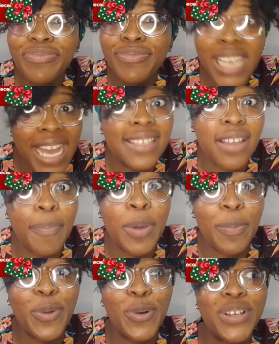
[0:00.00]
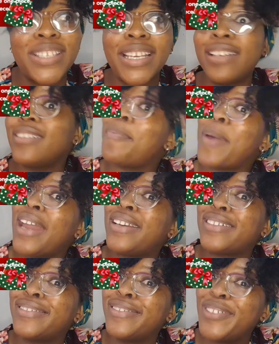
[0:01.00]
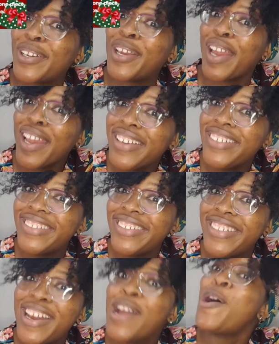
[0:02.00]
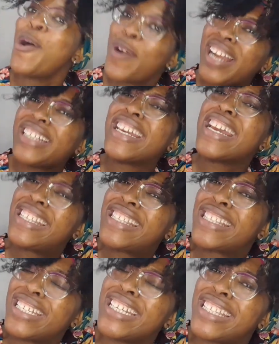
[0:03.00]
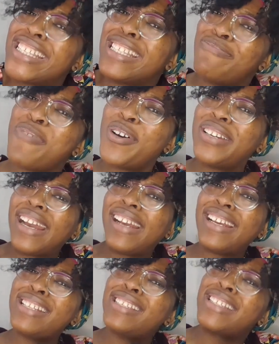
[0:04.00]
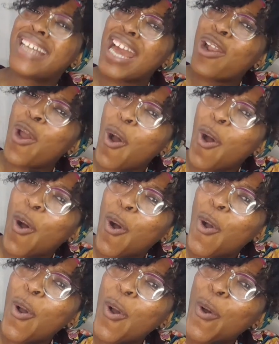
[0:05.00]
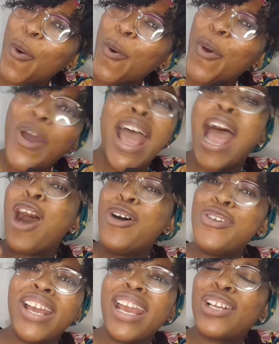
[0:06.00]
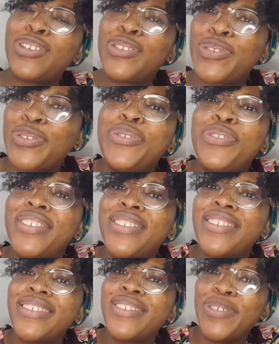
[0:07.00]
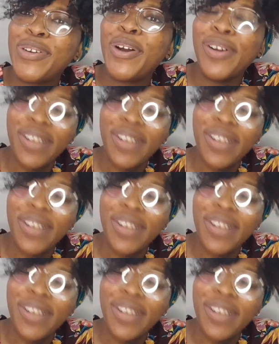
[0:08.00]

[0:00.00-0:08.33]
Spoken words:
Yes, there are people who are selling the bedding. Okay. All right. It's bona. It's galore. How na excuse, you know?